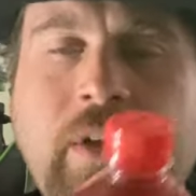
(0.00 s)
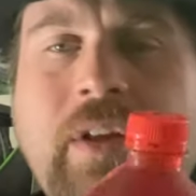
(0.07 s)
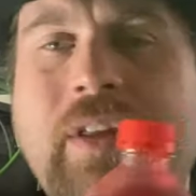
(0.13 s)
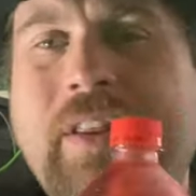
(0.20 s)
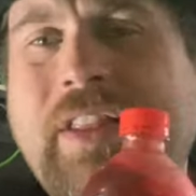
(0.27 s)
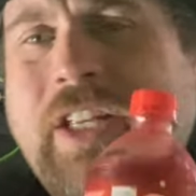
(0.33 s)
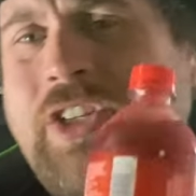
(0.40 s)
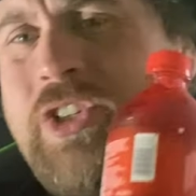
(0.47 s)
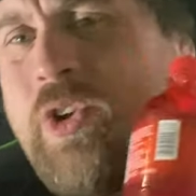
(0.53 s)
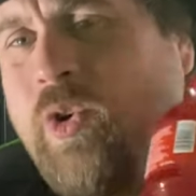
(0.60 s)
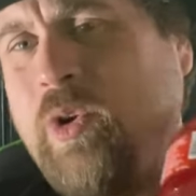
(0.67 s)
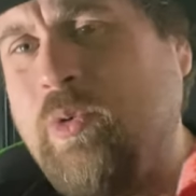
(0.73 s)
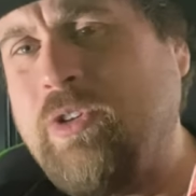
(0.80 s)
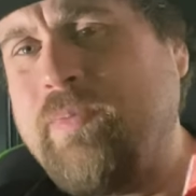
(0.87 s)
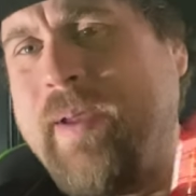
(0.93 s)
This
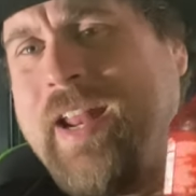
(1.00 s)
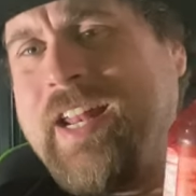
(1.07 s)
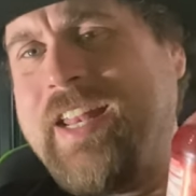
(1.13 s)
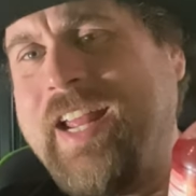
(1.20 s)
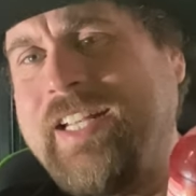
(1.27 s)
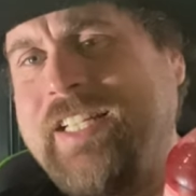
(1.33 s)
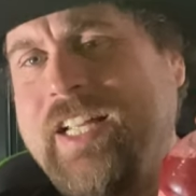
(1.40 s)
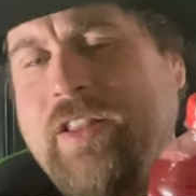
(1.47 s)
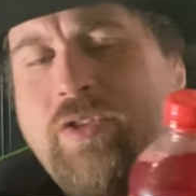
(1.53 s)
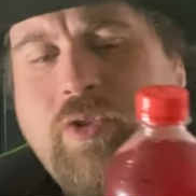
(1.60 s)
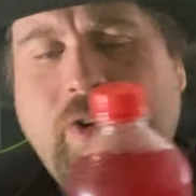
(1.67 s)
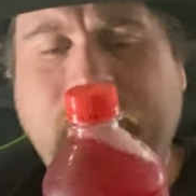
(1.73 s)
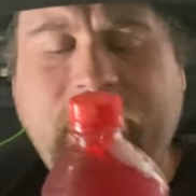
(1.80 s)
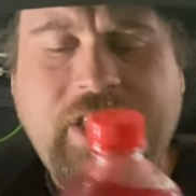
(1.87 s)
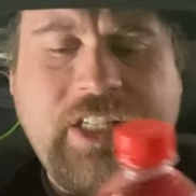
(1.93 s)
soda was made in
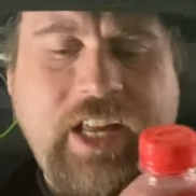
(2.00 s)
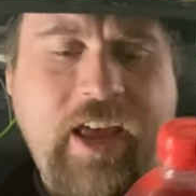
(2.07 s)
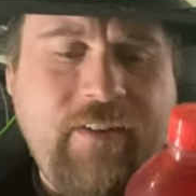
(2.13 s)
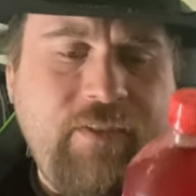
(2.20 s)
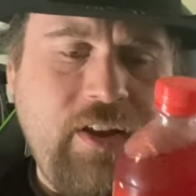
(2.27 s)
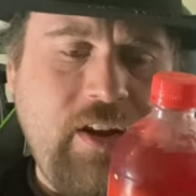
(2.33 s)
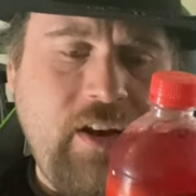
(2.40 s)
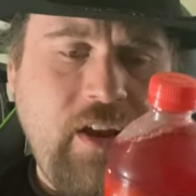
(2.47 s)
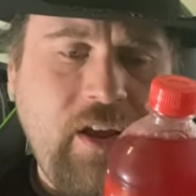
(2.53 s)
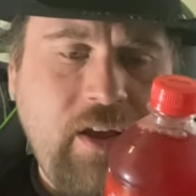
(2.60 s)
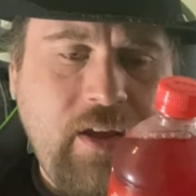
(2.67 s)
1937.